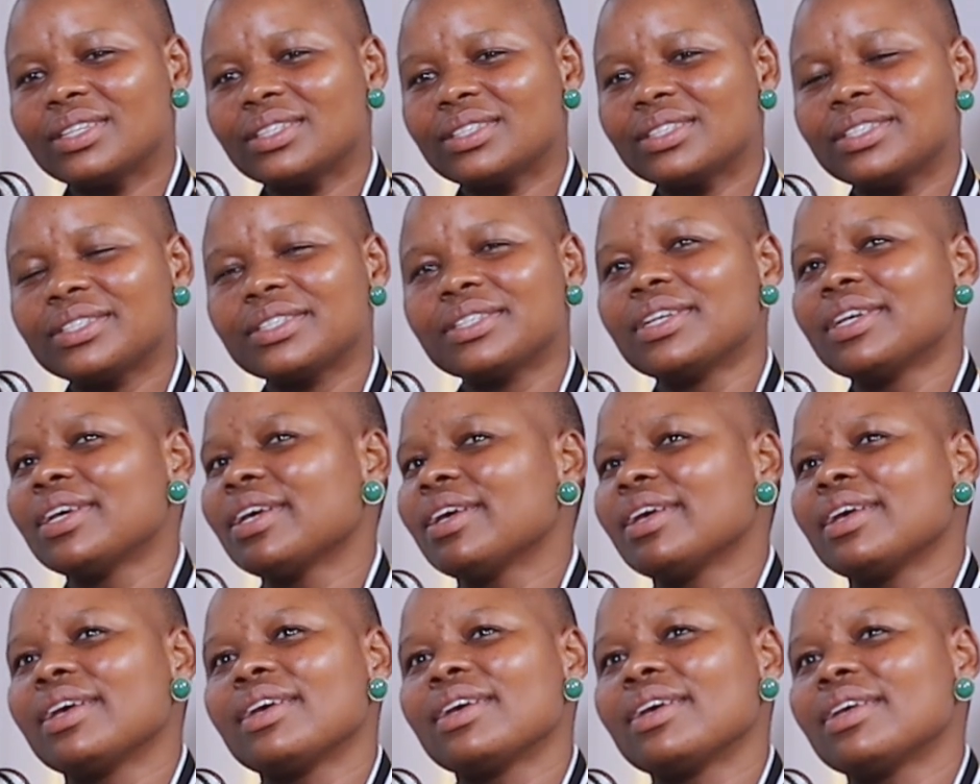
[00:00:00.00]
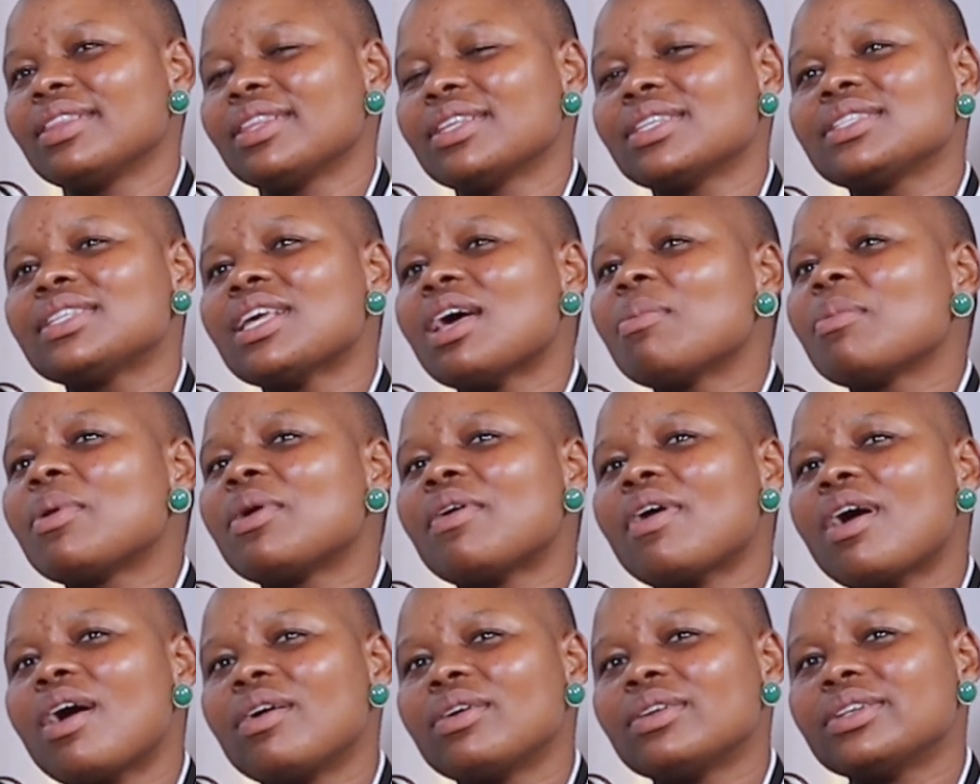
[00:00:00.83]
And this
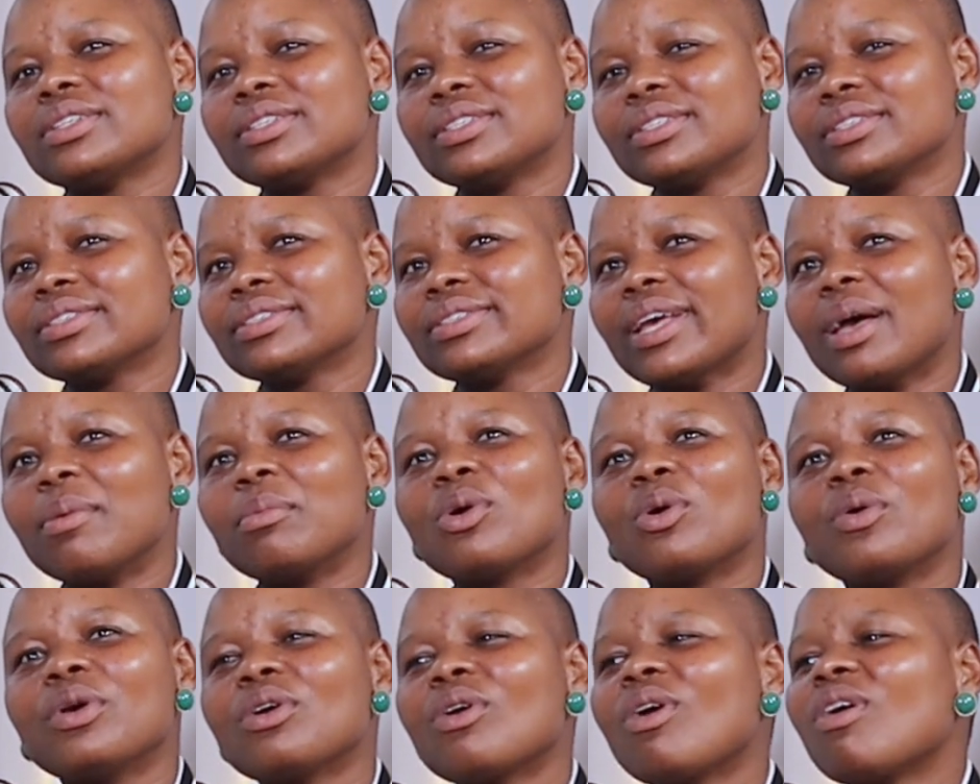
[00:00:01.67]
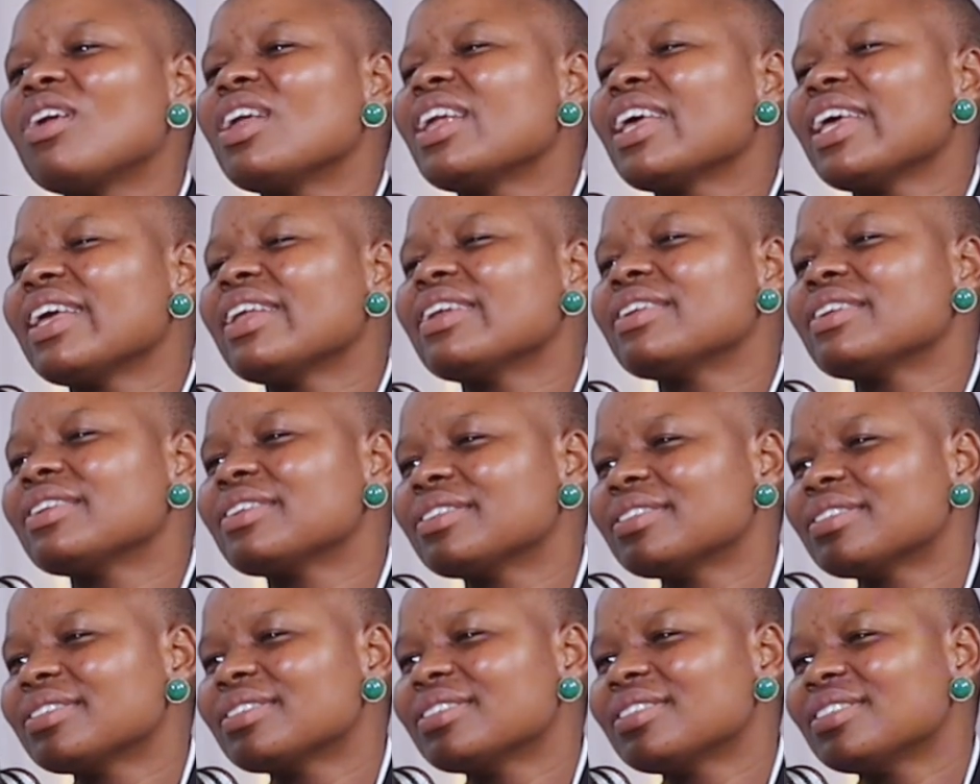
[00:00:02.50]
time around, I'm going all
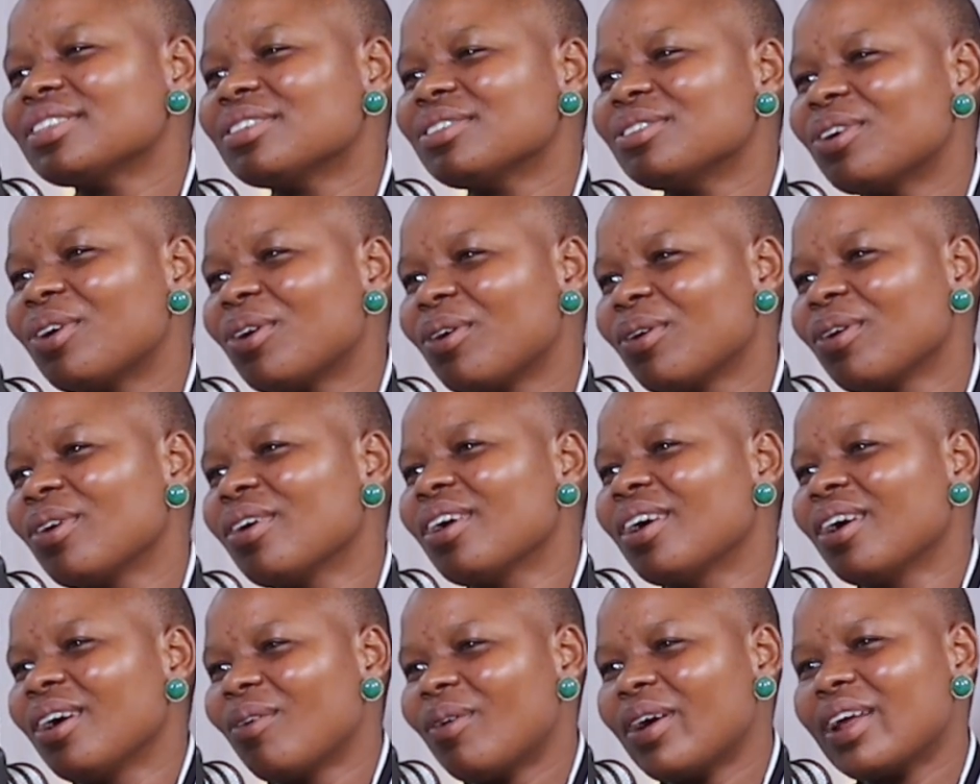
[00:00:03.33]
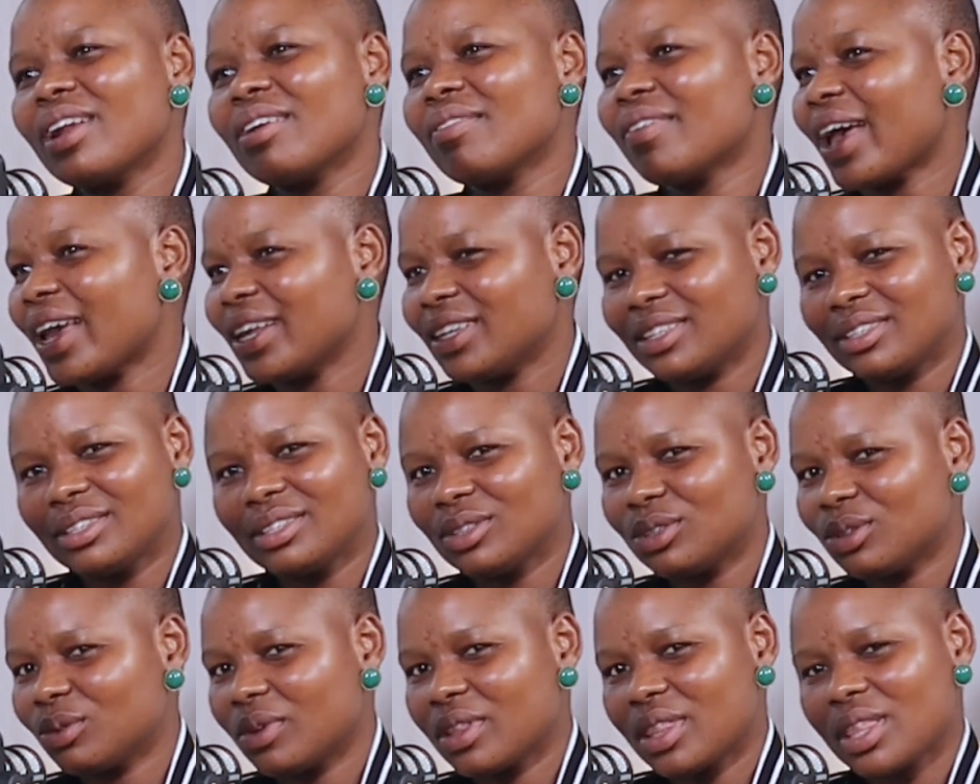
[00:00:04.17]
in, you know. Yeah. Whatever
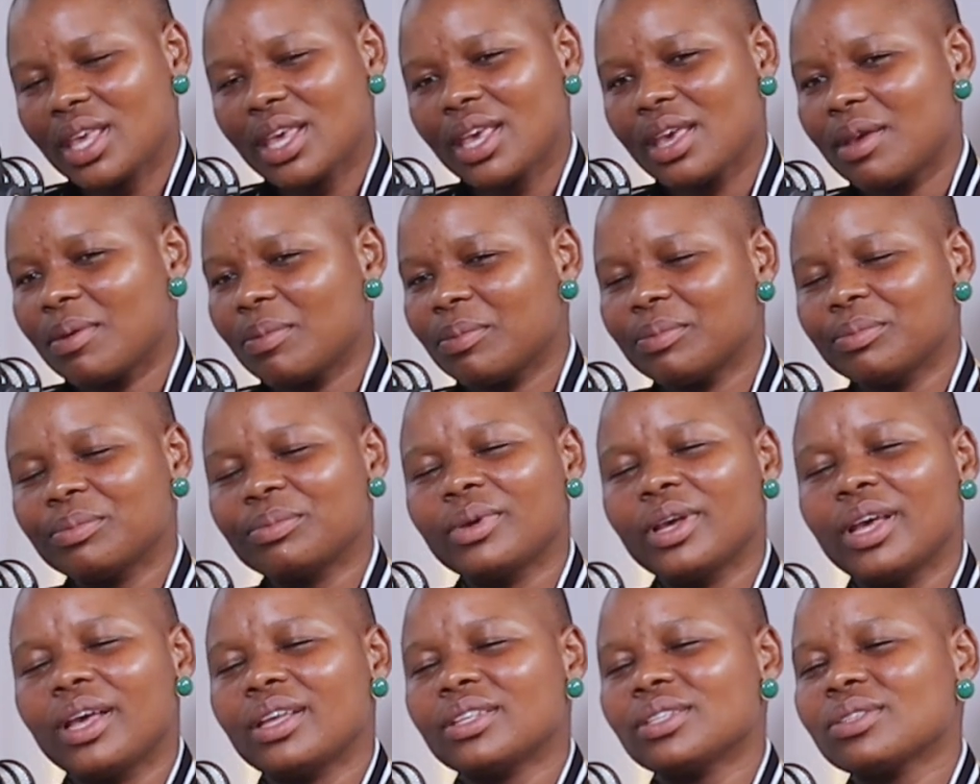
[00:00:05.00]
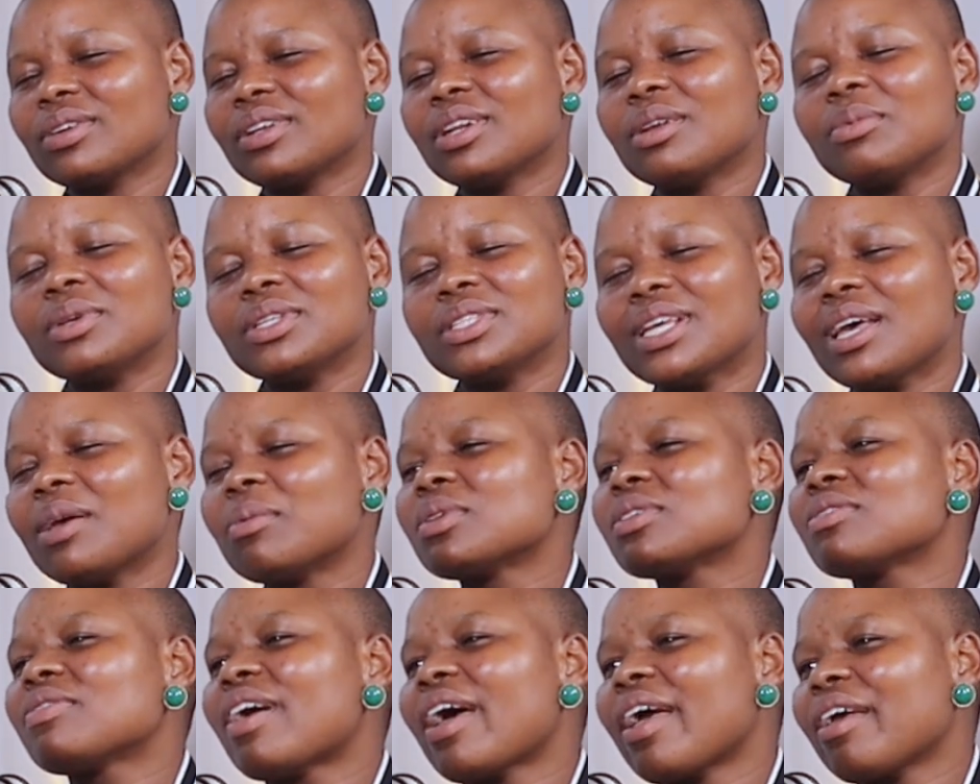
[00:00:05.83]
I didn't do with him, it's going to
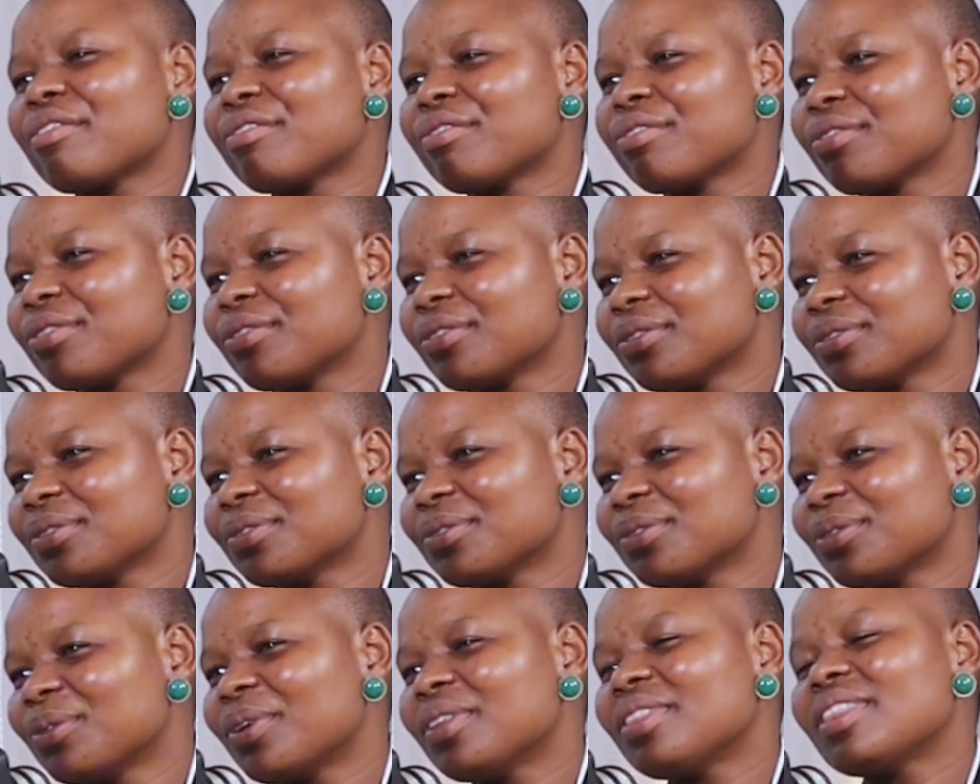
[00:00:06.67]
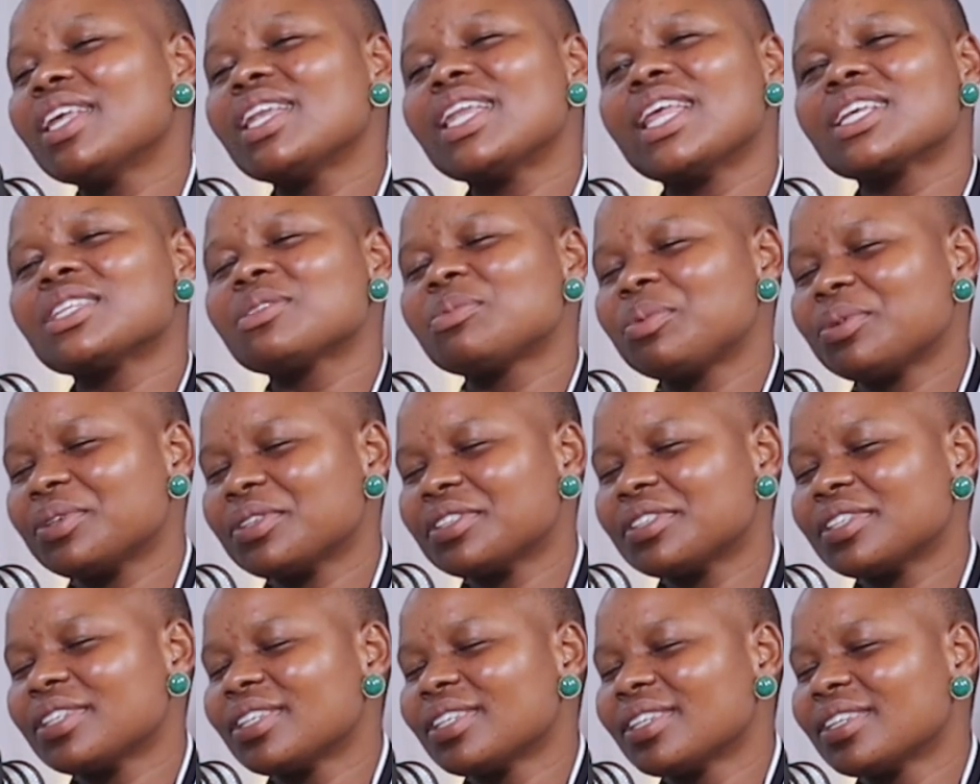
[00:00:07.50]
be times 5 with the
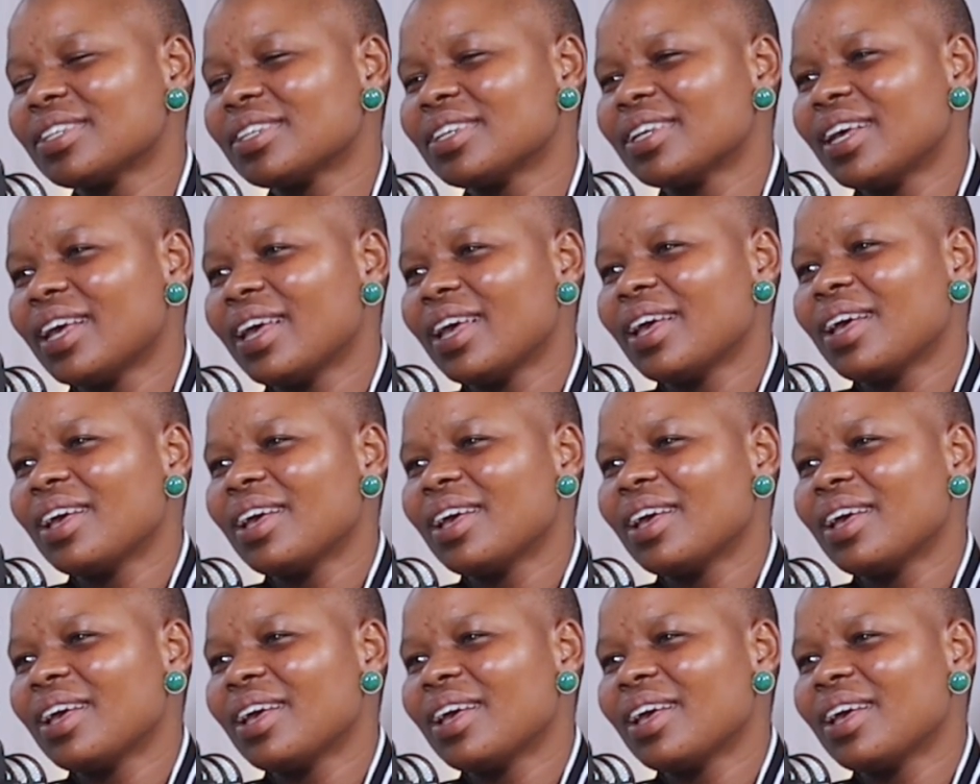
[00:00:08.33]
next person.